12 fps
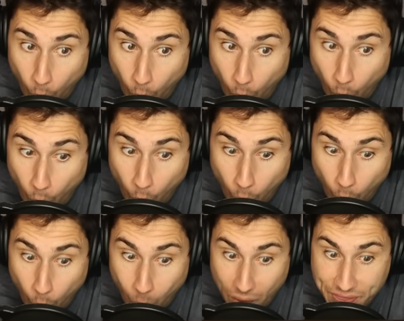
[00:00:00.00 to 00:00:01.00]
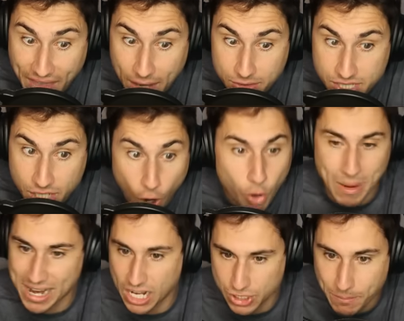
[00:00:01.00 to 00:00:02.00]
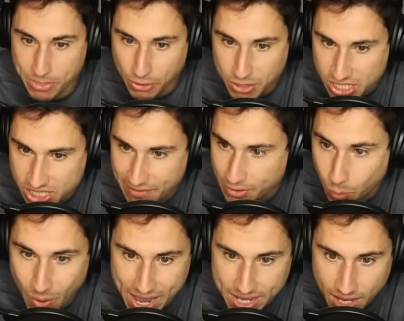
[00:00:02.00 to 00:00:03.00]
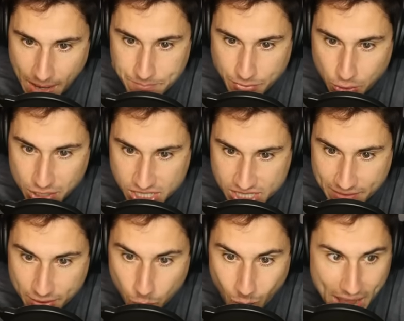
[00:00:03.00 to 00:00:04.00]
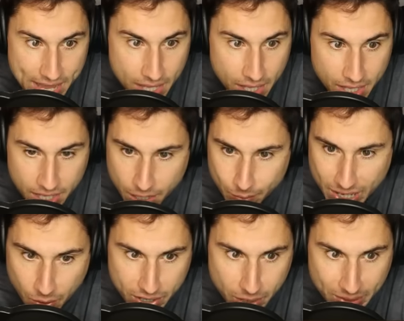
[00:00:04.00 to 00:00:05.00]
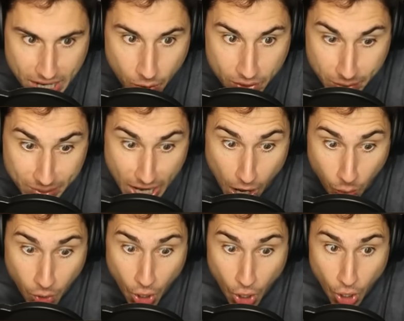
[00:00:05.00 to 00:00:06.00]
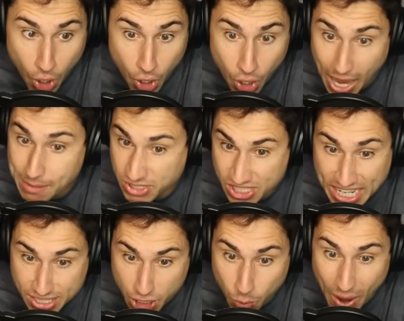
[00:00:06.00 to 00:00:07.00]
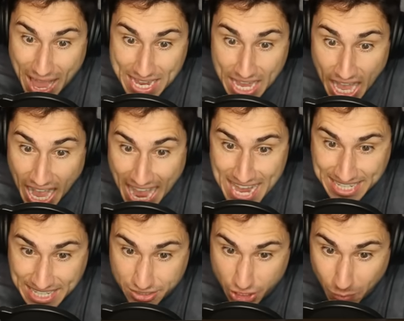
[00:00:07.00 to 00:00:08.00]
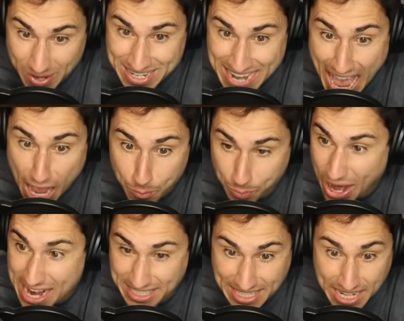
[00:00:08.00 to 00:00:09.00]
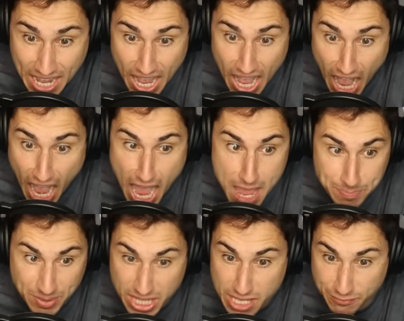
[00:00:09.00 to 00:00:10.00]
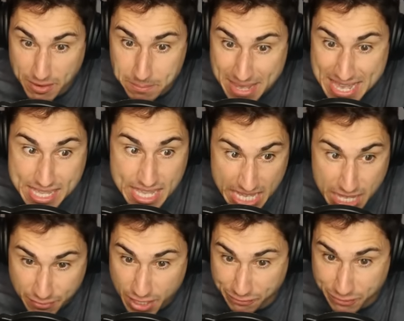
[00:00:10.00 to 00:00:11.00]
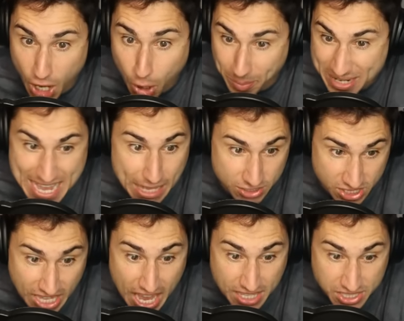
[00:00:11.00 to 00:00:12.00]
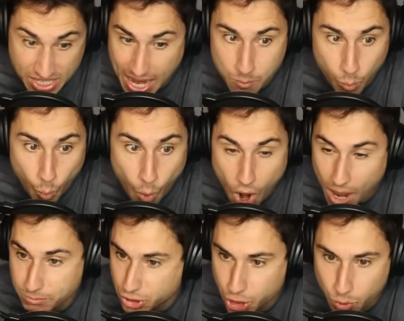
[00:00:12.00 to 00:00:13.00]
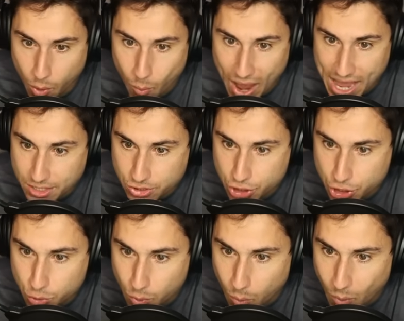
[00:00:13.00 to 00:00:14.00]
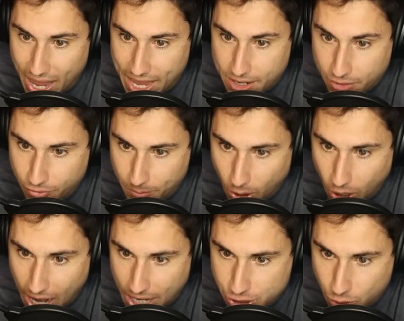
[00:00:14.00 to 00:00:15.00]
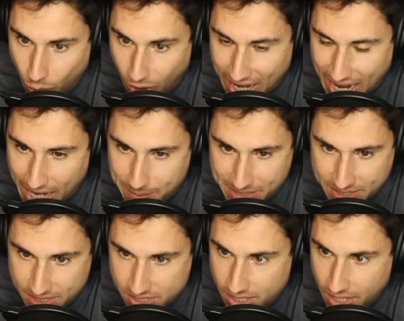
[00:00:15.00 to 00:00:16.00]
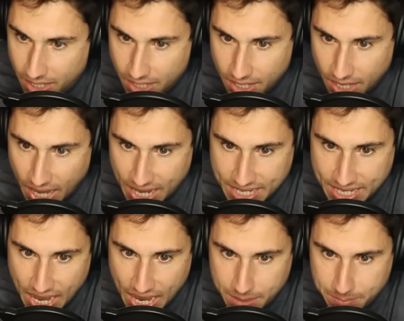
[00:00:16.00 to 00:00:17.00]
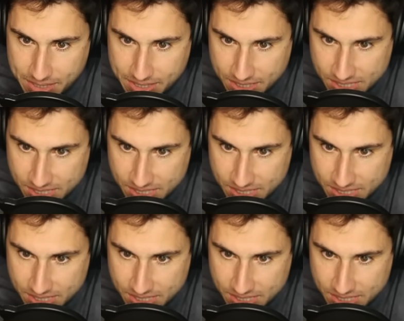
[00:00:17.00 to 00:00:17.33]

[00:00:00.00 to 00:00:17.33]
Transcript: oh. one thousand. Oh, my gosh. I'm thirty-seven away. I'm thirty-seven away. Here we go. Here we go. Here we go. I'm six away. I can do it now, Brandon. I believe in me, even if nobody else does. I'm, I'm two away. Two away from her high score. I gotta beat this. I gotta beat